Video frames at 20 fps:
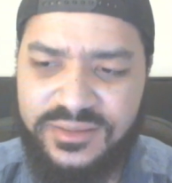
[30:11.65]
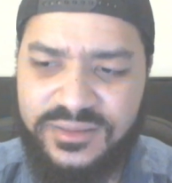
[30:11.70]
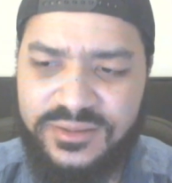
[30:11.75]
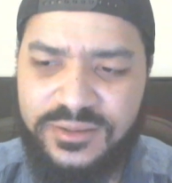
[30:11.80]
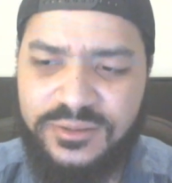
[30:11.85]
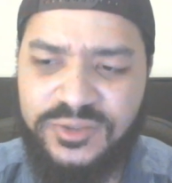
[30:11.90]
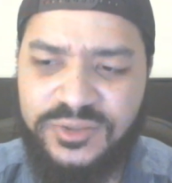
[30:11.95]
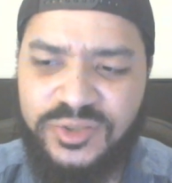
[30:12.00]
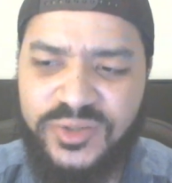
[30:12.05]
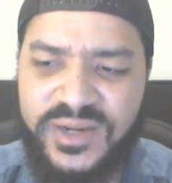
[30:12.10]

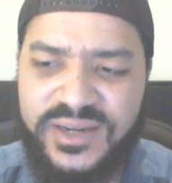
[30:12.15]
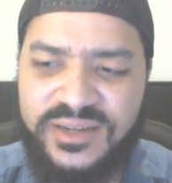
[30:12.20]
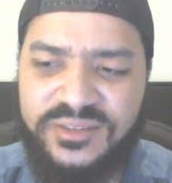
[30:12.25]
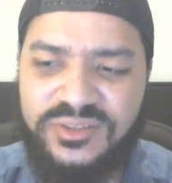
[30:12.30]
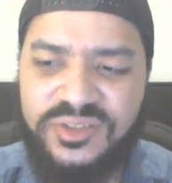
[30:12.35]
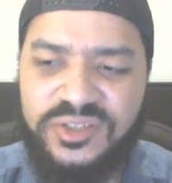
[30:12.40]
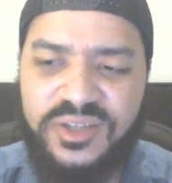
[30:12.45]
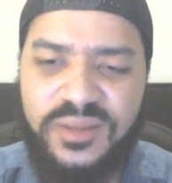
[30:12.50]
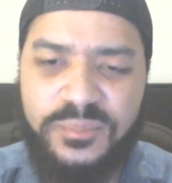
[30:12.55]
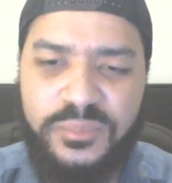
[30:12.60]
Don't try to
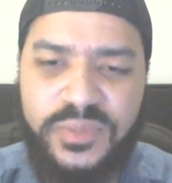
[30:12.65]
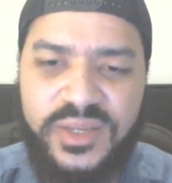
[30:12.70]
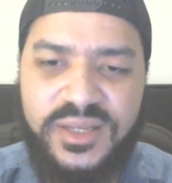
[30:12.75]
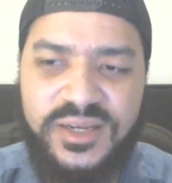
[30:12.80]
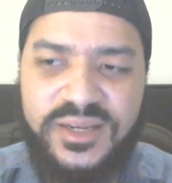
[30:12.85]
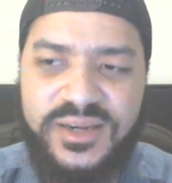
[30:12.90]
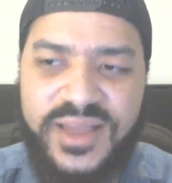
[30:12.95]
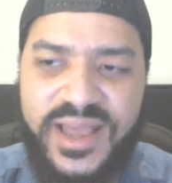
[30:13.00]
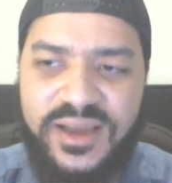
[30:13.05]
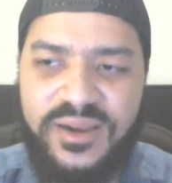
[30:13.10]
jump in
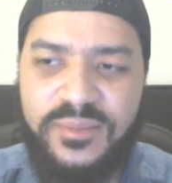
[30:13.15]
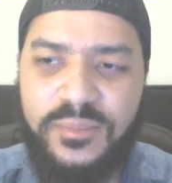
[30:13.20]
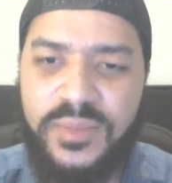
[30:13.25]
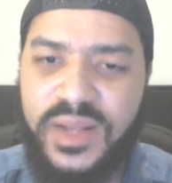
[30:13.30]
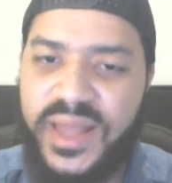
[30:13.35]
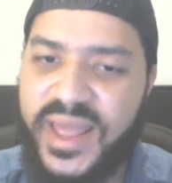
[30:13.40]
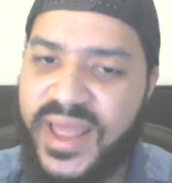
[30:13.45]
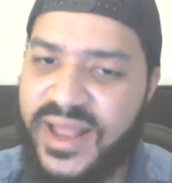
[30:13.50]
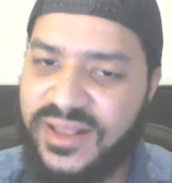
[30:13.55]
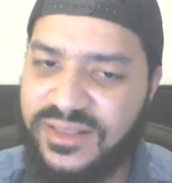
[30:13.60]
and out of
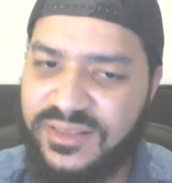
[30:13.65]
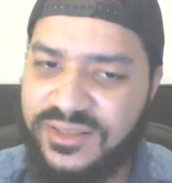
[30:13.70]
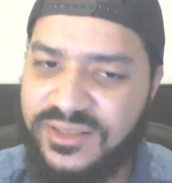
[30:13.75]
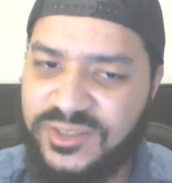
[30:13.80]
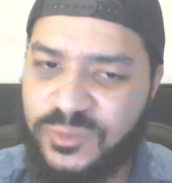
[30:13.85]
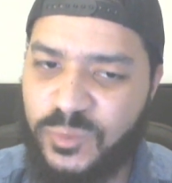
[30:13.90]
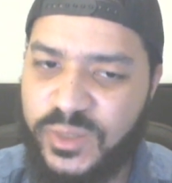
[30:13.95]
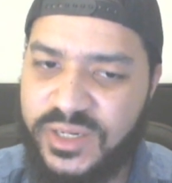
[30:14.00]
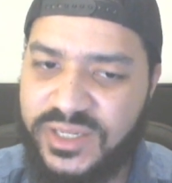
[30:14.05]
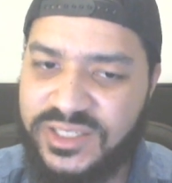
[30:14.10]

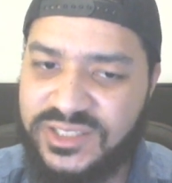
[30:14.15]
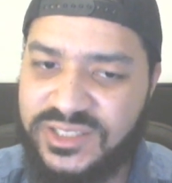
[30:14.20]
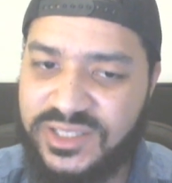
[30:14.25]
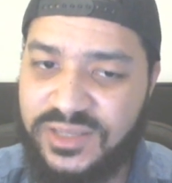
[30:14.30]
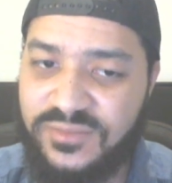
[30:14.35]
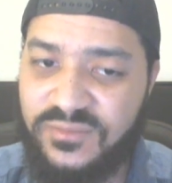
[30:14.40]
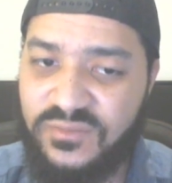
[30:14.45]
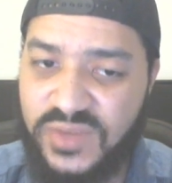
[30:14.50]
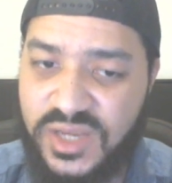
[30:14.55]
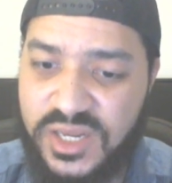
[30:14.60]
blackness when it's
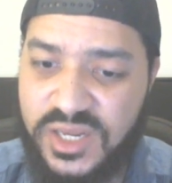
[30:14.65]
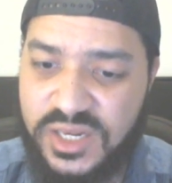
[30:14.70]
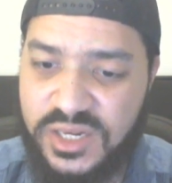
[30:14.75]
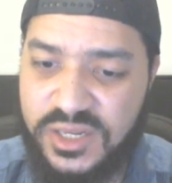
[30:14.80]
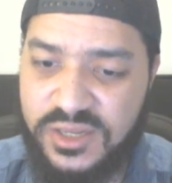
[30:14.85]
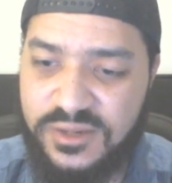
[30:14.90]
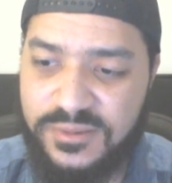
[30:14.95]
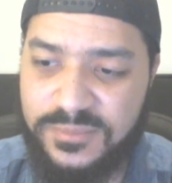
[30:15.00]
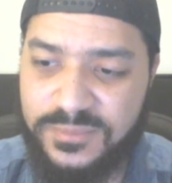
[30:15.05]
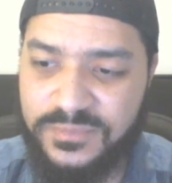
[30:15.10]

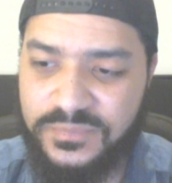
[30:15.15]
convenient.